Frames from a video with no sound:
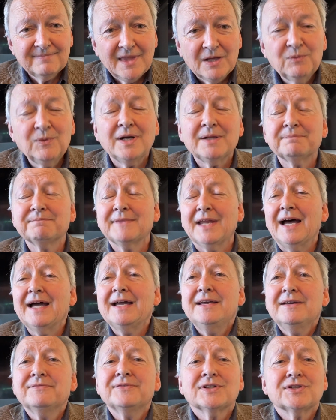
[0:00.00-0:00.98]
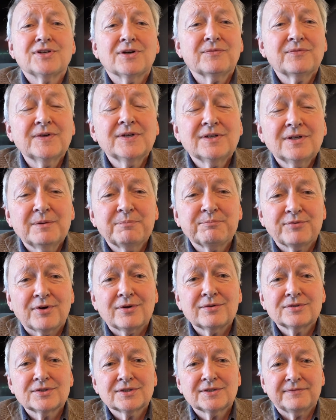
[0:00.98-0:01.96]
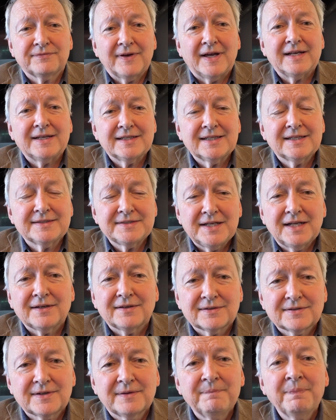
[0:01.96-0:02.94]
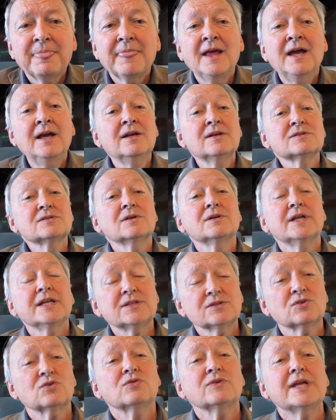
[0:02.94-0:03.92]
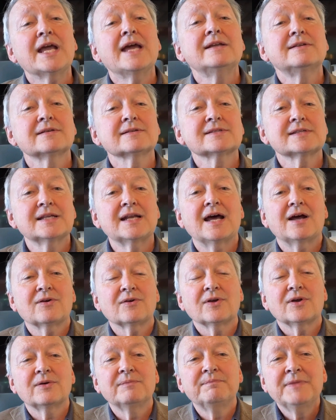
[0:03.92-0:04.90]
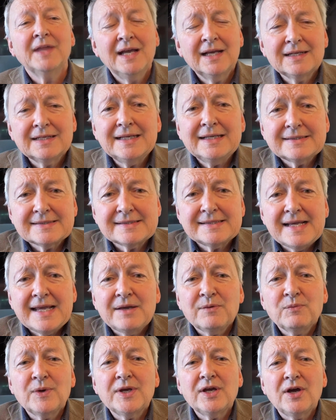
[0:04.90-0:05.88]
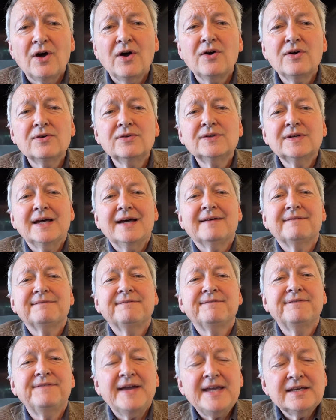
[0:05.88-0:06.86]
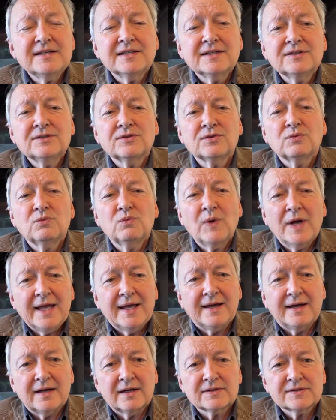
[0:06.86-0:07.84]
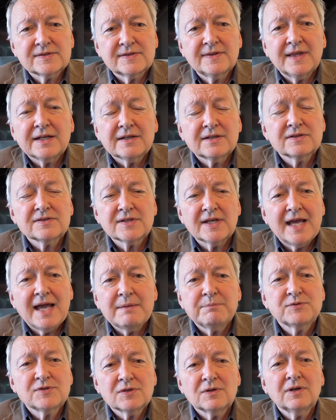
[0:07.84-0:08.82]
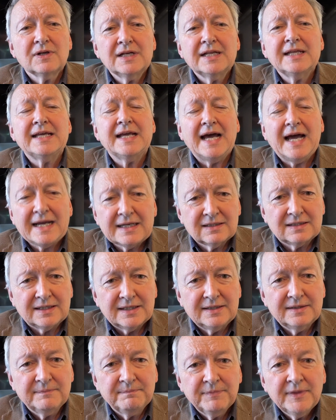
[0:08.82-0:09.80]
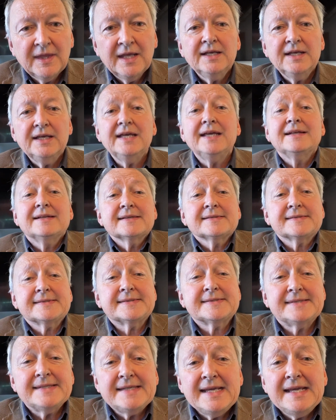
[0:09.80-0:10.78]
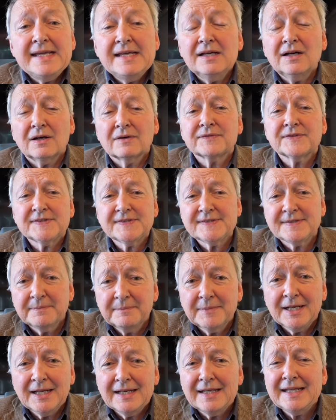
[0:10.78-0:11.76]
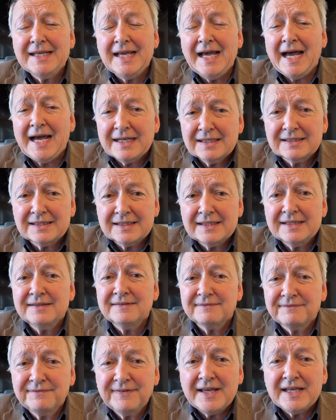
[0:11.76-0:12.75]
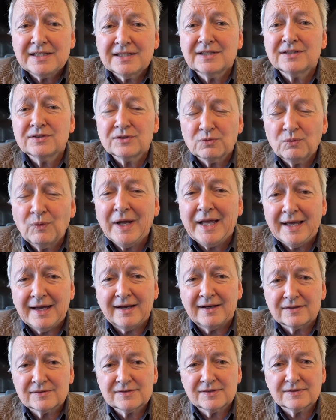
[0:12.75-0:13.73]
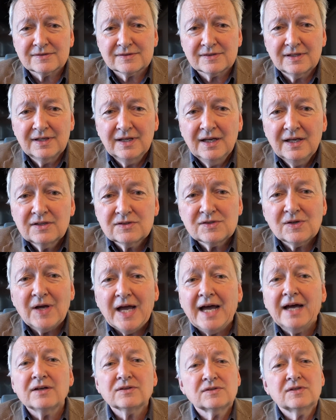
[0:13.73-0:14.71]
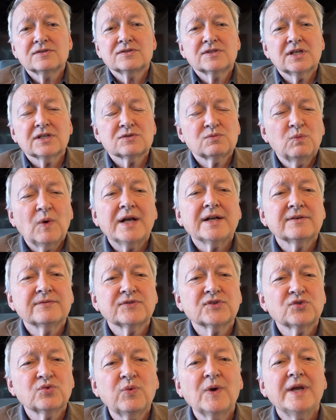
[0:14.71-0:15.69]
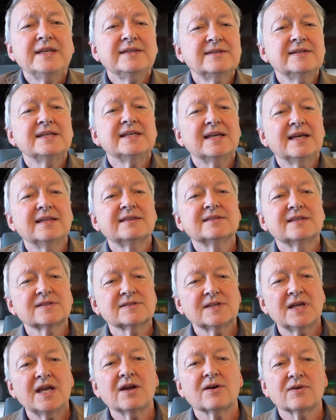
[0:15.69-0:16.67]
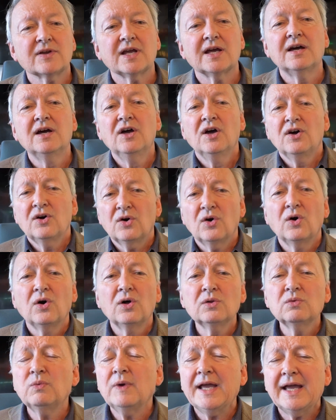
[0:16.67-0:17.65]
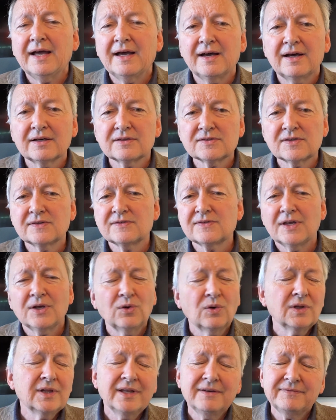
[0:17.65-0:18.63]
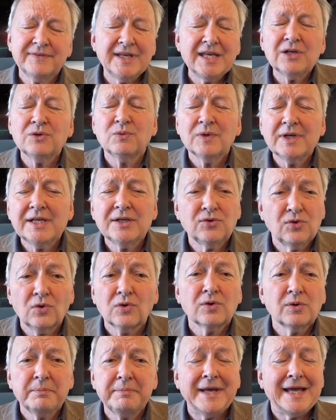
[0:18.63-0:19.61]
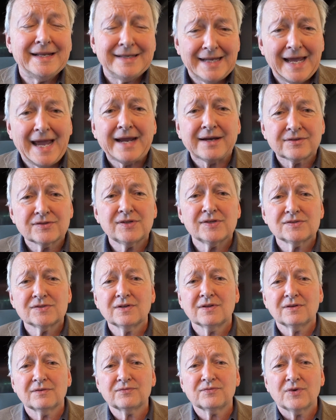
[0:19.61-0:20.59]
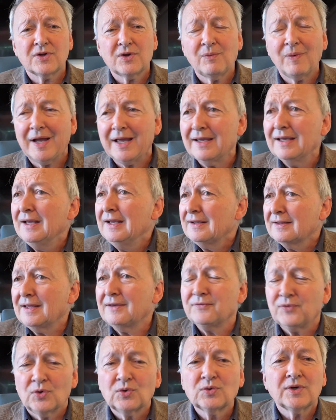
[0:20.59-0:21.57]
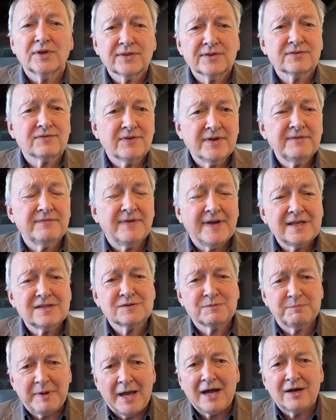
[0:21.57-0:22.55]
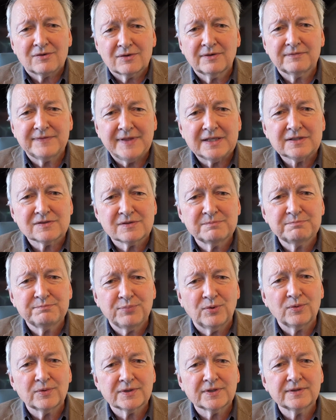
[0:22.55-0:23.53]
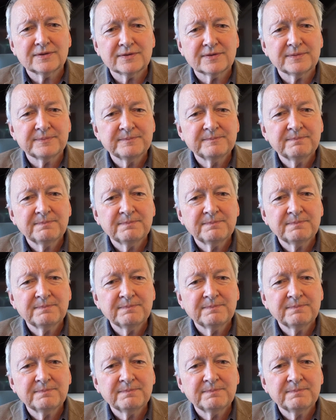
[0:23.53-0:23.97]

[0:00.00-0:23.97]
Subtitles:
Well, I have a different approach to finding a tenant. So let's create a scenario. Let's say we own a vacant warehouse that is absolutely ugly in a sea of similarly ugly vacant warehouses. So ours is just one of 20 in this area. All warehouses, they all have equally good or bad access to the freeway. They've all got 3-phase power if that's important.